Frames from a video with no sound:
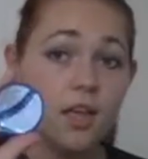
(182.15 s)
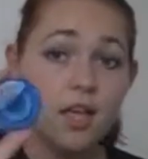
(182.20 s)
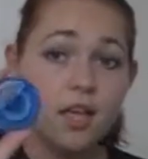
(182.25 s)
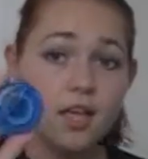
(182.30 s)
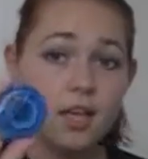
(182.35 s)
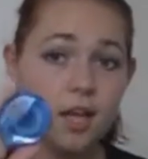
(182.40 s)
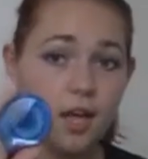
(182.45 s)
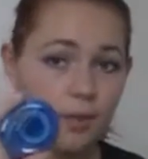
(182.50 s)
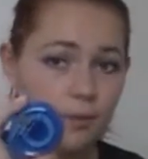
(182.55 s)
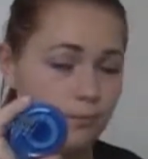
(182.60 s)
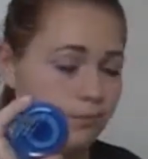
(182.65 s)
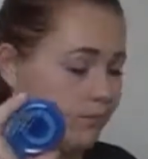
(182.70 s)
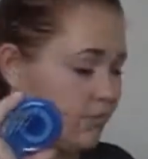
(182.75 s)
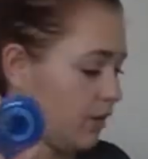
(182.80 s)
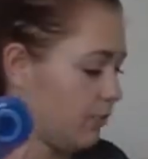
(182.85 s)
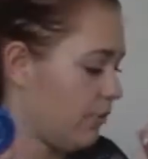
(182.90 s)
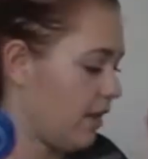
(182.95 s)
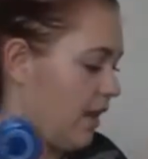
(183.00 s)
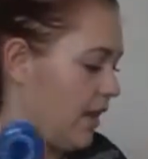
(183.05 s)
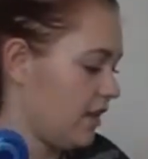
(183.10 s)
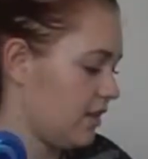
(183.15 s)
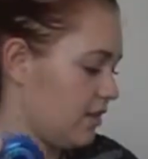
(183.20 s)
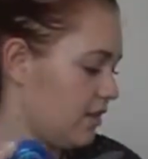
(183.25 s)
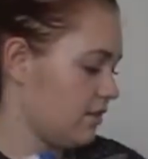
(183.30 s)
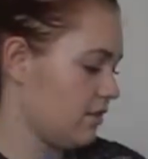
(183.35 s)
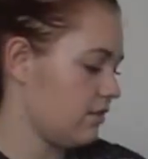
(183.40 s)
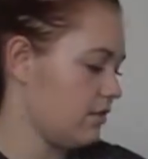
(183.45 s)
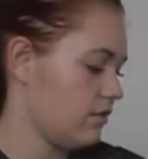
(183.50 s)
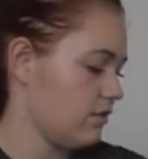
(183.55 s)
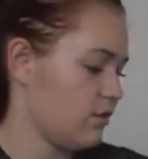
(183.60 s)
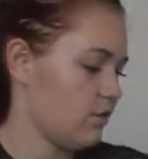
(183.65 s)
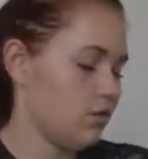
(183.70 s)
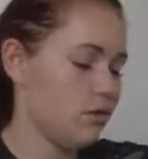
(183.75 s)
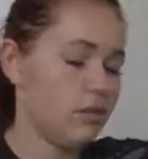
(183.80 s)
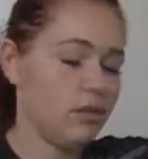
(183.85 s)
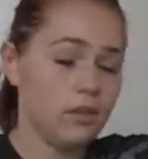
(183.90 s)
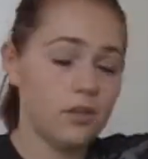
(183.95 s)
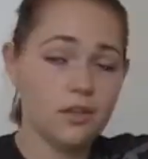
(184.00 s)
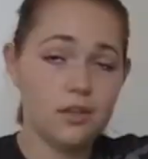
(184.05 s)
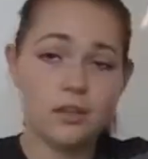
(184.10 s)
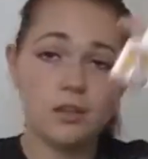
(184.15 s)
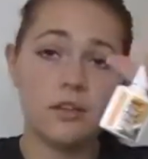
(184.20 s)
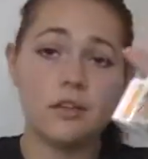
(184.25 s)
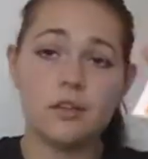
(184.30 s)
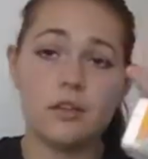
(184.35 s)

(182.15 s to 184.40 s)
The pens or the